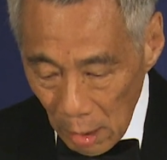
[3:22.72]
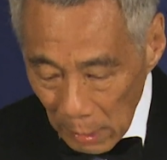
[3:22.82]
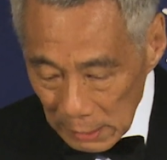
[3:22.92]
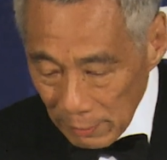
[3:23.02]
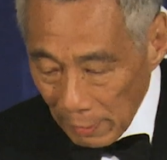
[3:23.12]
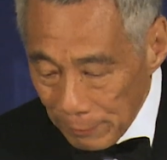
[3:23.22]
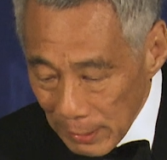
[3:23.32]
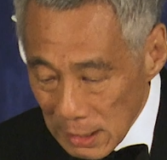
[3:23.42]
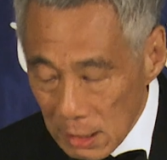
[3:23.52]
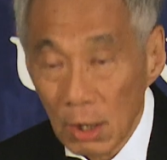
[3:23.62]
One of the
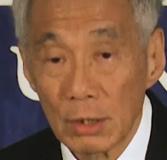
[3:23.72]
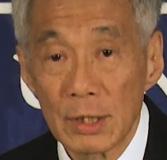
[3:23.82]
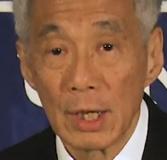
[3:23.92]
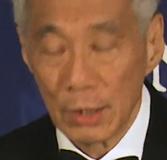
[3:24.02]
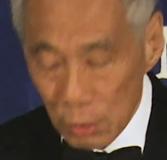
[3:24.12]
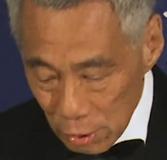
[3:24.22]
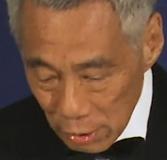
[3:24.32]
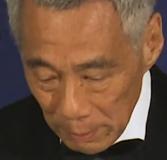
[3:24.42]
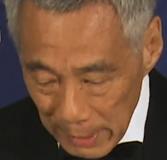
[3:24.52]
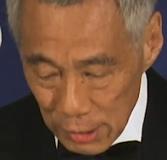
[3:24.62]
first
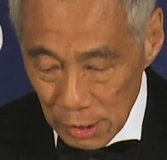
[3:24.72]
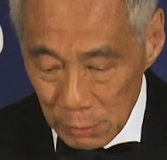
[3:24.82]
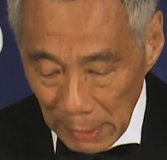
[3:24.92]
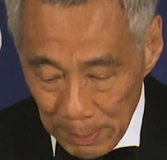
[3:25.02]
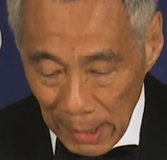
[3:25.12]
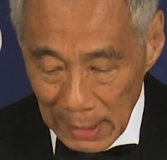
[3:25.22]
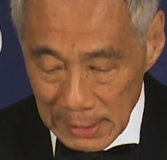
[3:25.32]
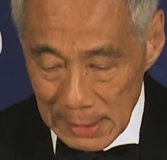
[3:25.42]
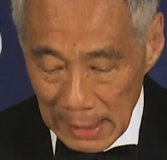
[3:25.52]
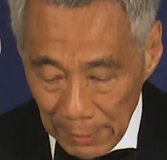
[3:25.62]
constitutional measures we
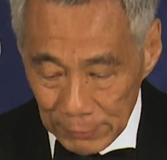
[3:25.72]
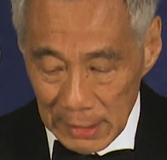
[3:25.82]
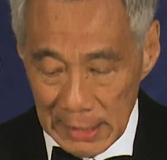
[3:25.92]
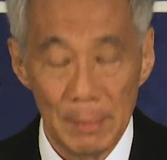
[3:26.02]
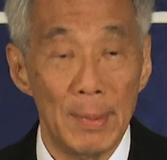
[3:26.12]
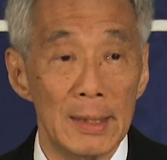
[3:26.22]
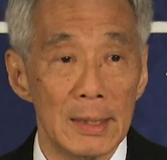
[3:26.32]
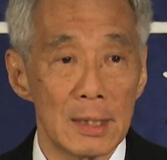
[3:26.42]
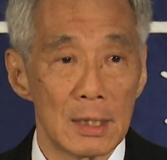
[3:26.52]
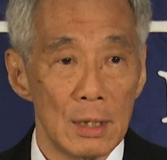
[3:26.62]
passed after
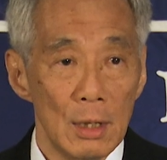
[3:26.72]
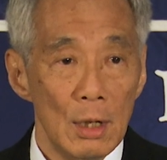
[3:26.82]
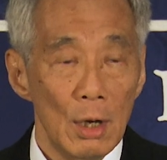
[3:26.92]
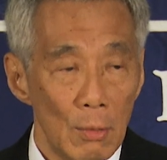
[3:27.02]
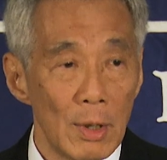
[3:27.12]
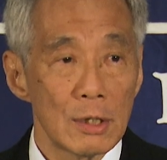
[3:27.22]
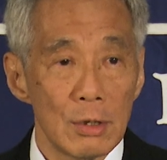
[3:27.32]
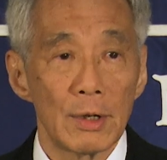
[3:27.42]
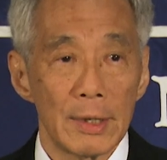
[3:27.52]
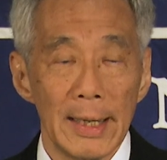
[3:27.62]
independence was
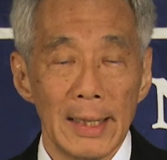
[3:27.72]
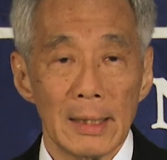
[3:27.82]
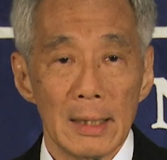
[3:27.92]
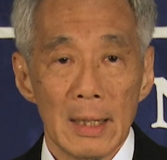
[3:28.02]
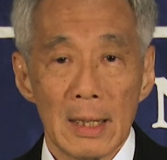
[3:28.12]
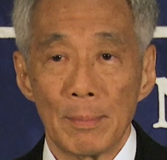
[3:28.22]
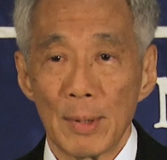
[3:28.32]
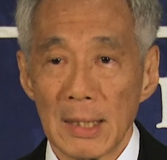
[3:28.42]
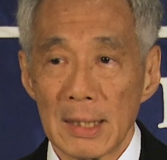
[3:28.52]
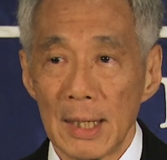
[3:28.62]
to create the
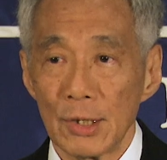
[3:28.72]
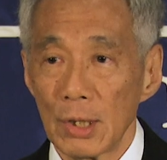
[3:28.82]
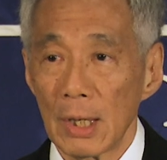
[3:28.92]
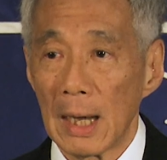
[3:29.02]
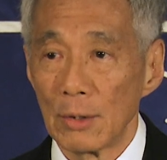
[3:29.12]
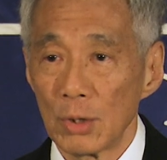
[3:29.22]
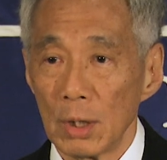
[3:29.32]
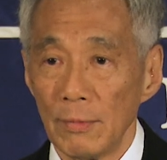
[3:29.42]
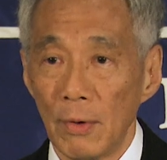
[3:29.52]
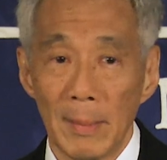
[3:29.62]
Presidential
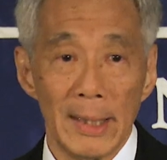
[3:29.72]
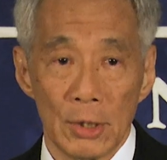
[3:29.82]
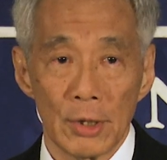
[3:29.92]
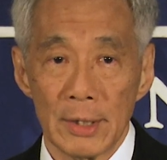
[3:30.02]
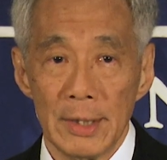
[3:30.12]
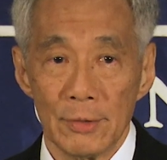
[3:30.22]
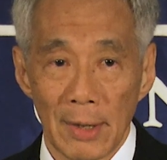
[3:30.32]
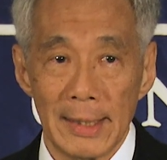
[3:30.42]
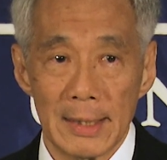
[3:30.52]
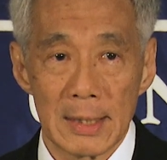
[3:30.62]
Council for Minority
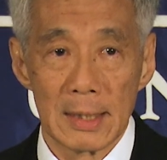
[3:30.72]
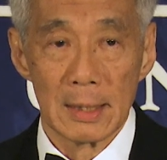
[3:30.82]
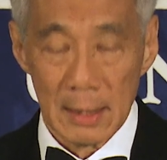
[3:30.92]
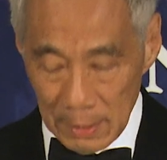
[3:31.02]
Rights.